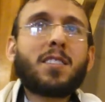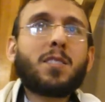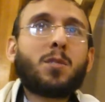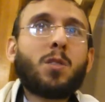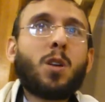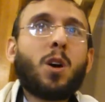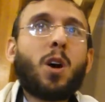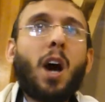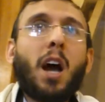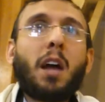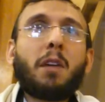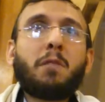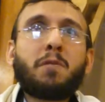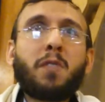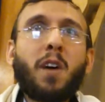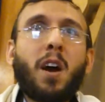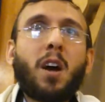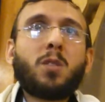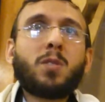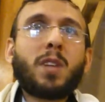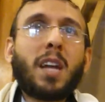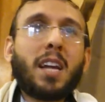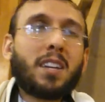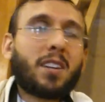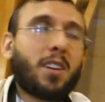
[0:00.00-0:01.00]
You know, I
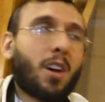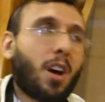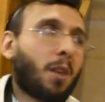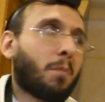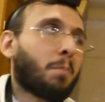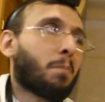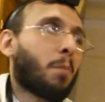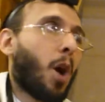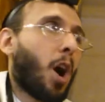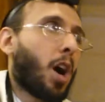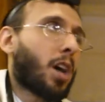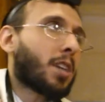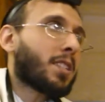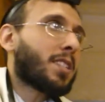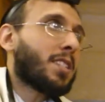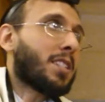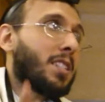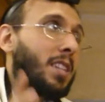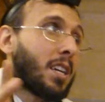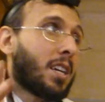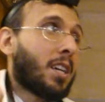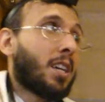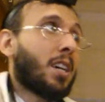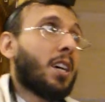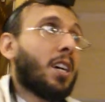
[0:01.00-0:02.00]
found that there are bugs
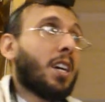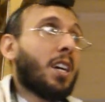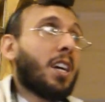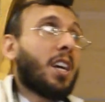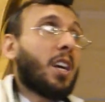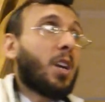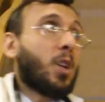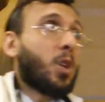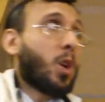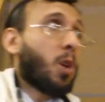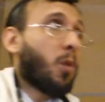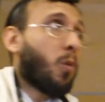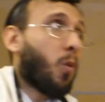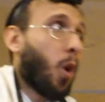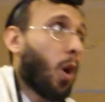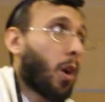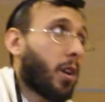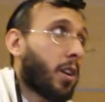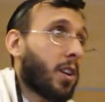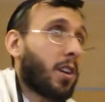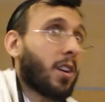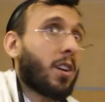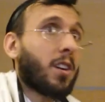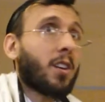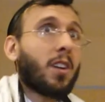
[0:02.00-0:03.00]
in the in the
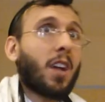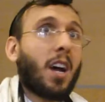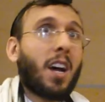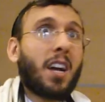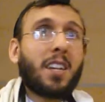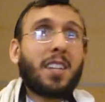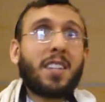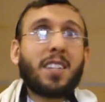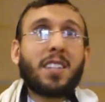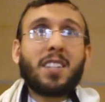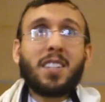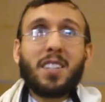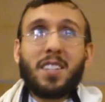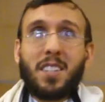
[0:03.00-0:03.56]
water, right?